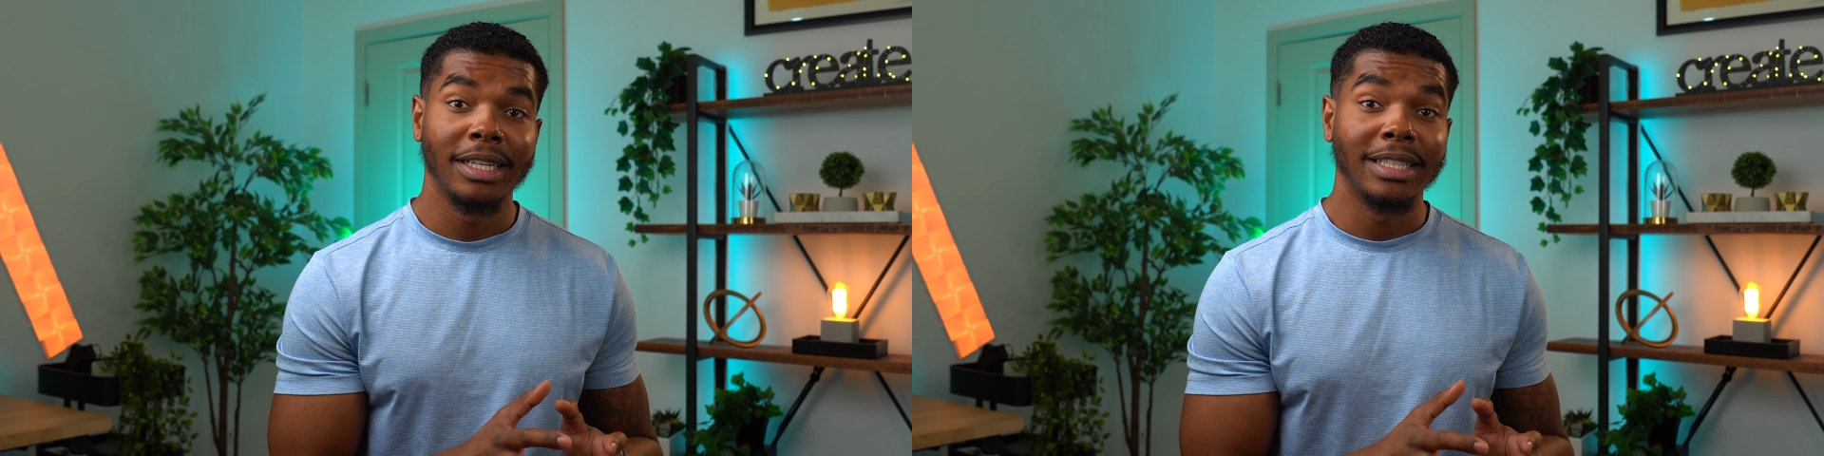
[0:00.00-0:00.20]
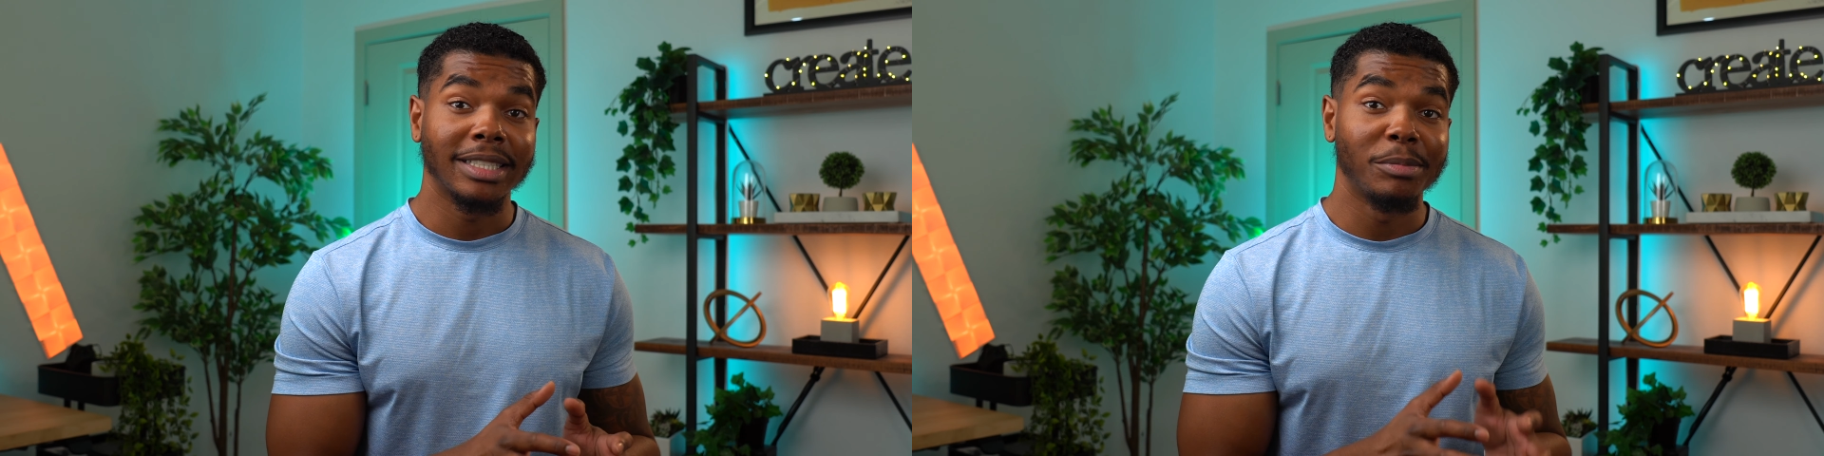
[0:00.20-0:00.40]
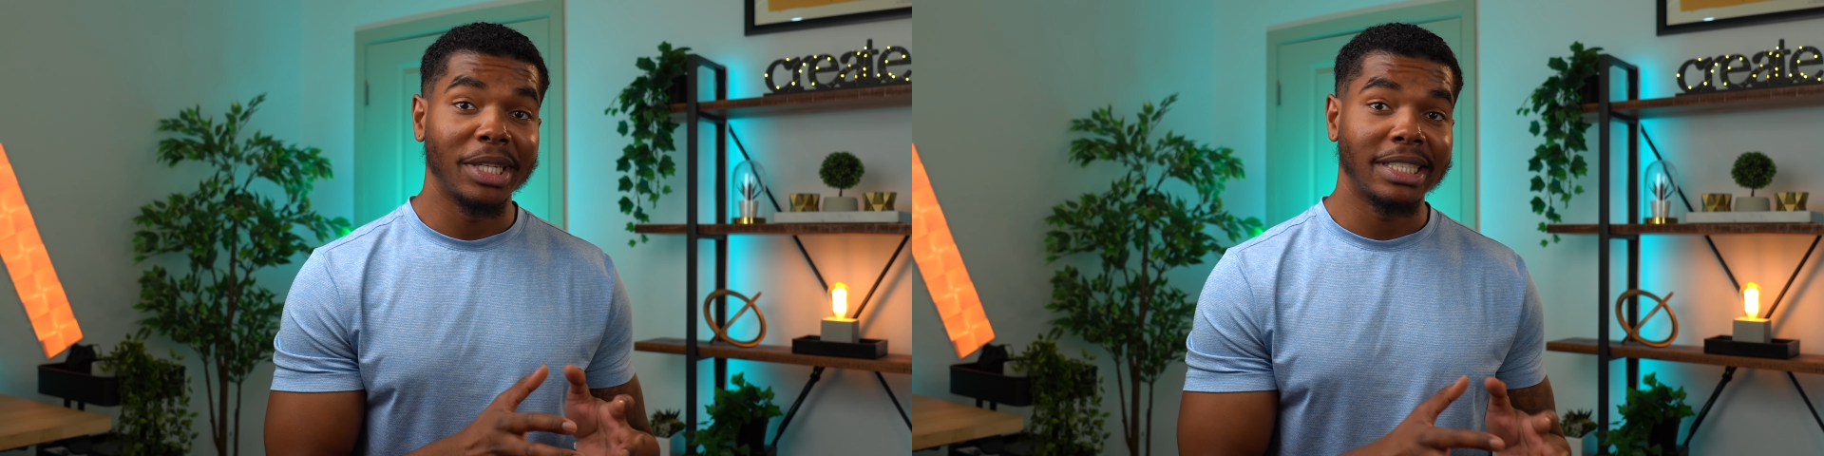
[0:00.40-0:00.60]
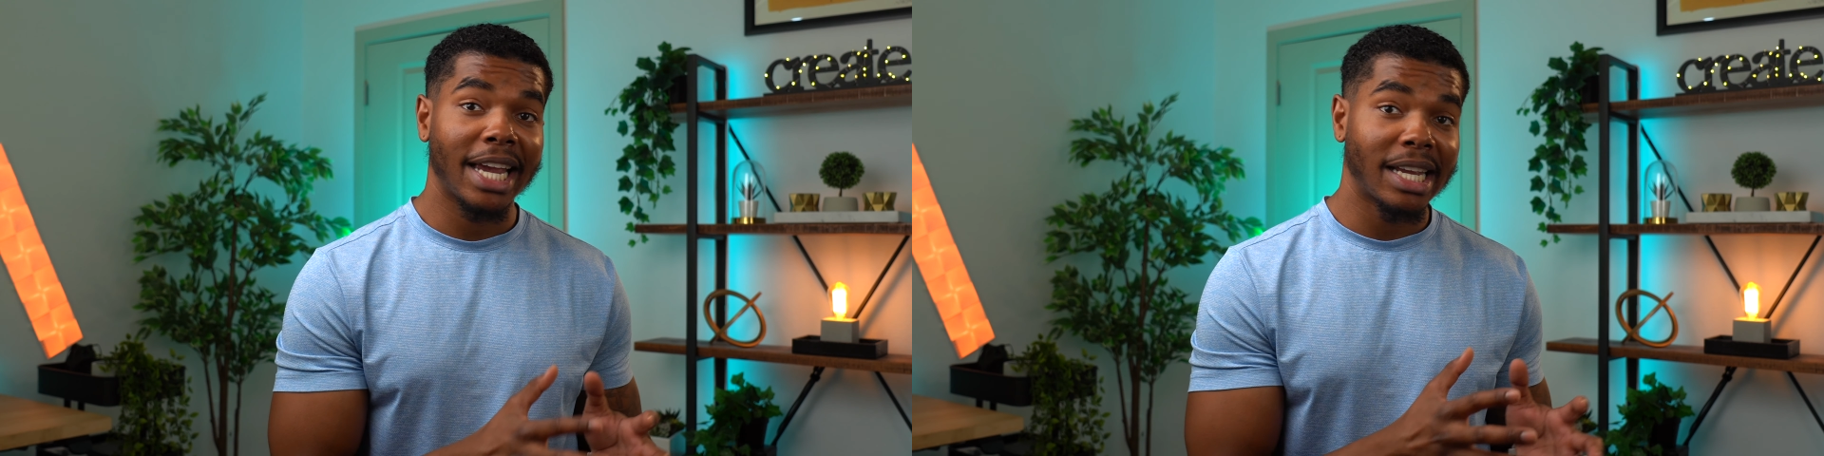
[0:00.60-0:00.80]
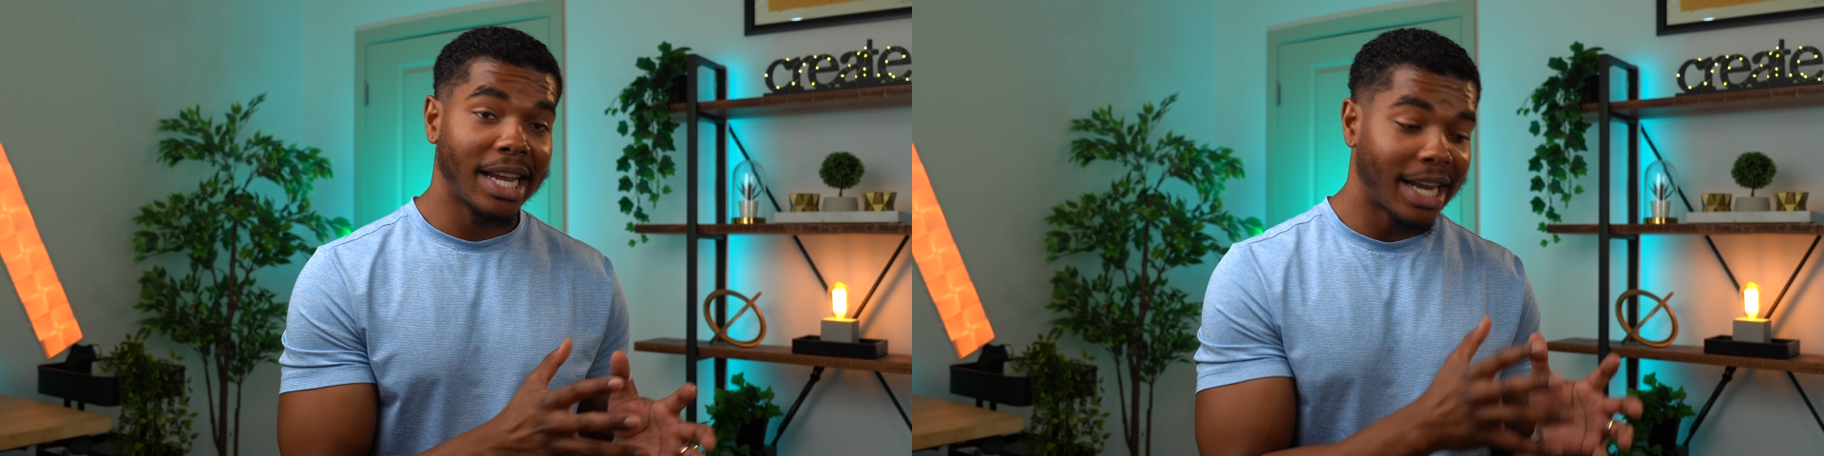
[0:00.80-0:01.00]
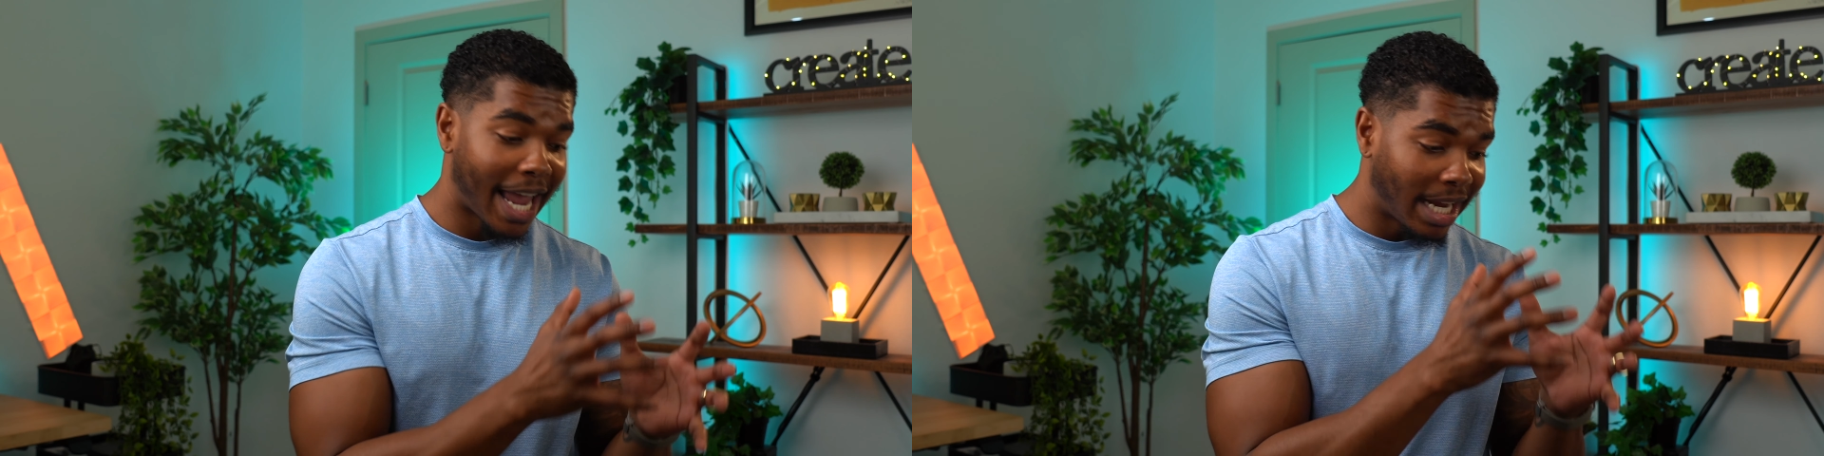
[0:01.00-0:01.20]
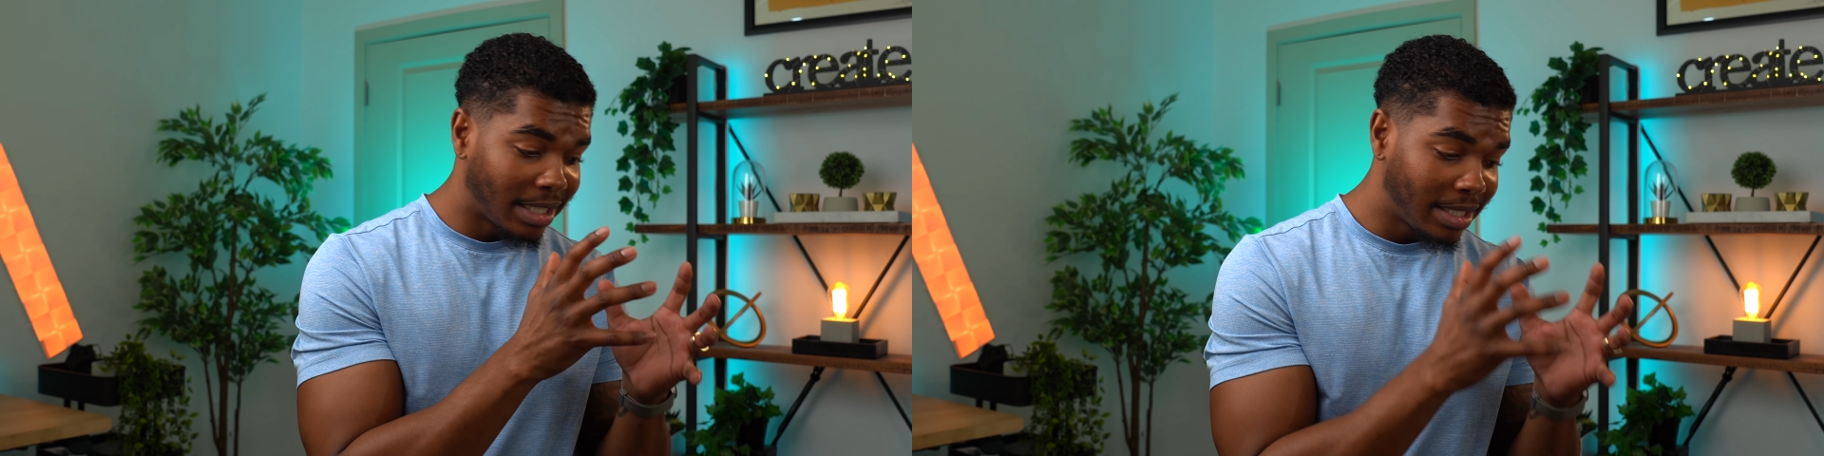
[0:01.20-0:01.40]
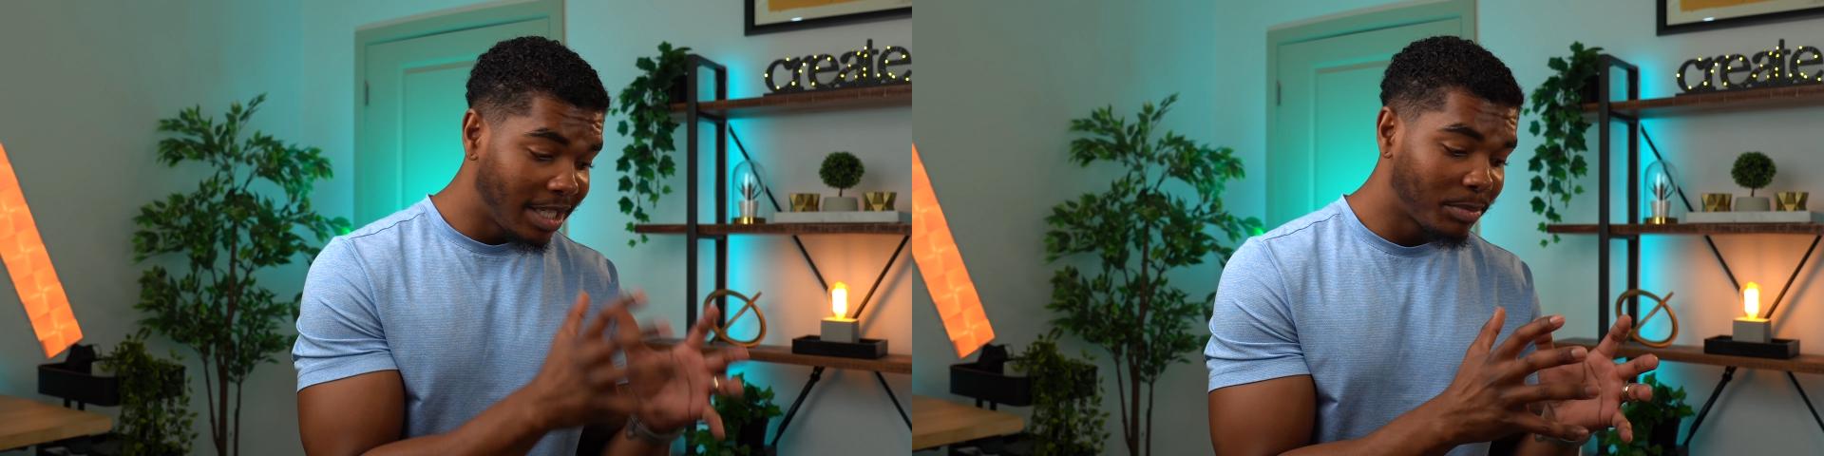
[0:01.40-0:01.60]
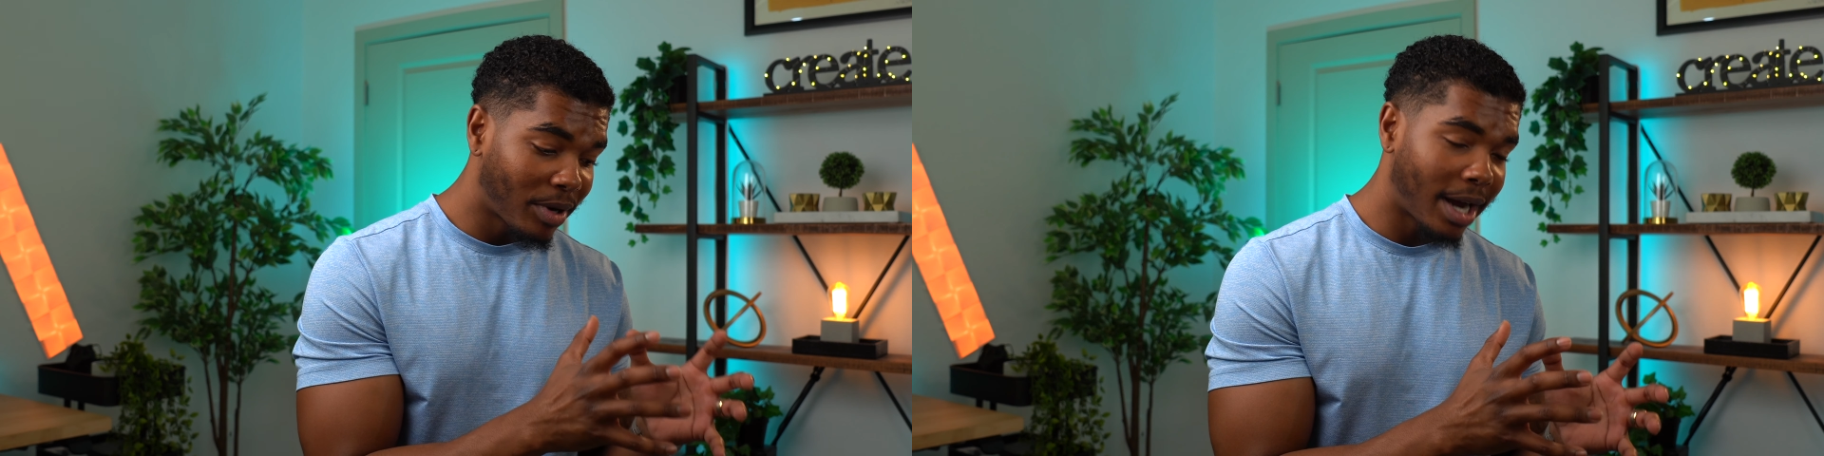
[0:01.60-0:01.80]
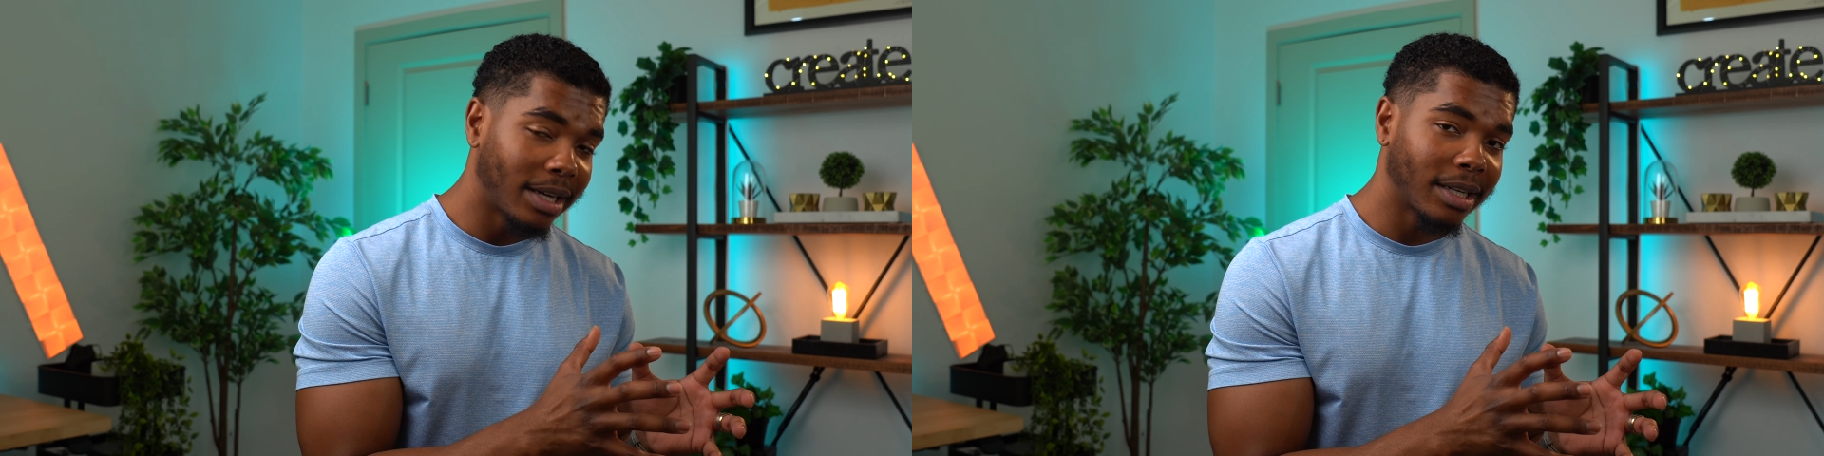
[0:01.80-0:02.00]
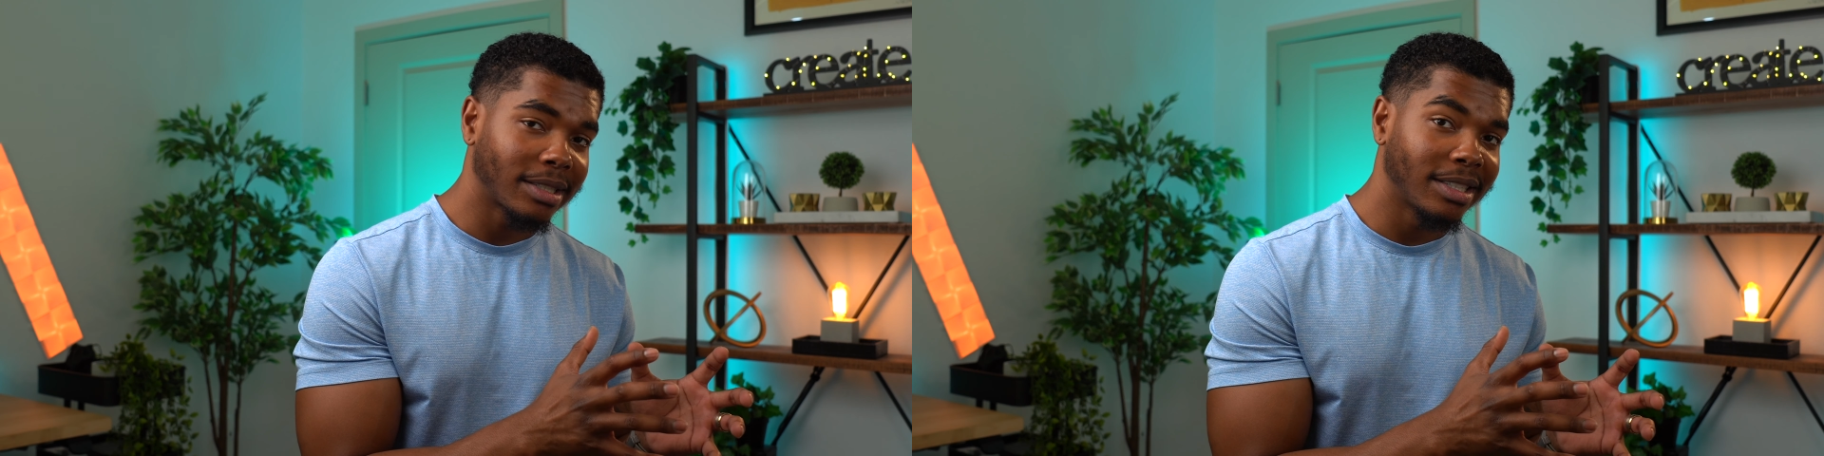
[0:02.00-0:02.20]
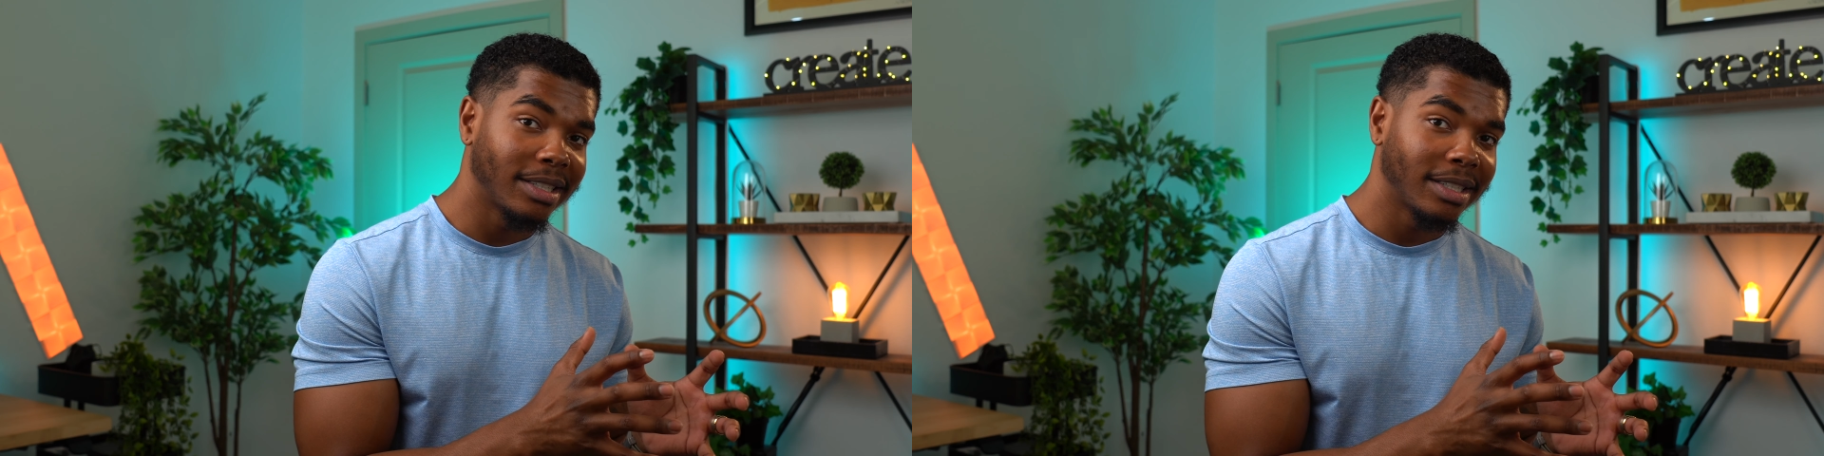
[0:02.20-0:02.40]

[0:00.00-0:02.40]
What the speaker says: simply taking a good product